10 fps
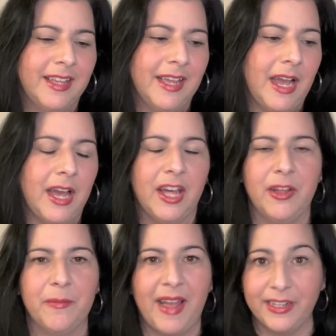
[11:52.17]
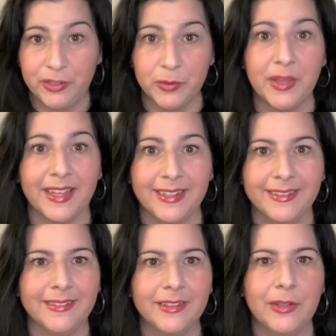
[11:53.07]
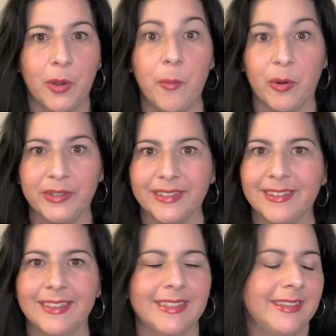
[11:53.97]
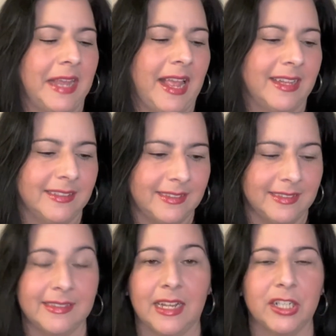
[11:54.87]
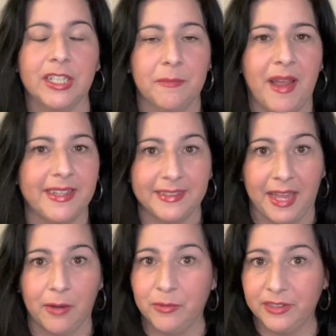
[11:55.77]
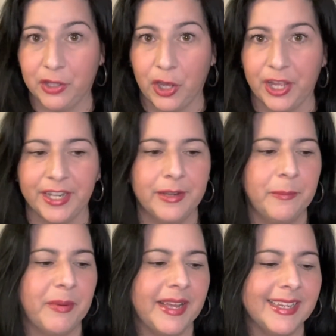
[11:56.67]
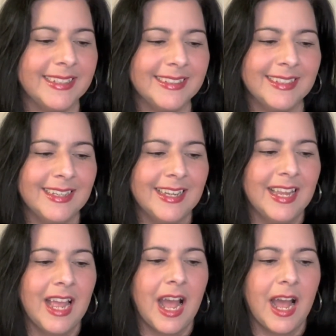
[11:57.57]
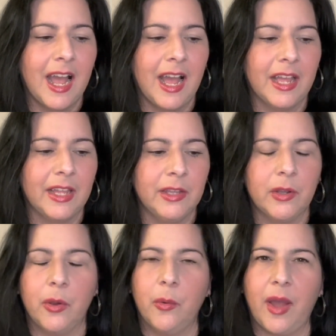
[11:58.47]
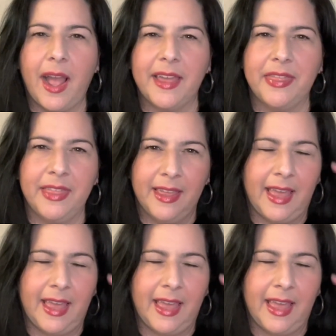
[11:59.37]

I do get, bone density scans and such, and my scan was good, but I think I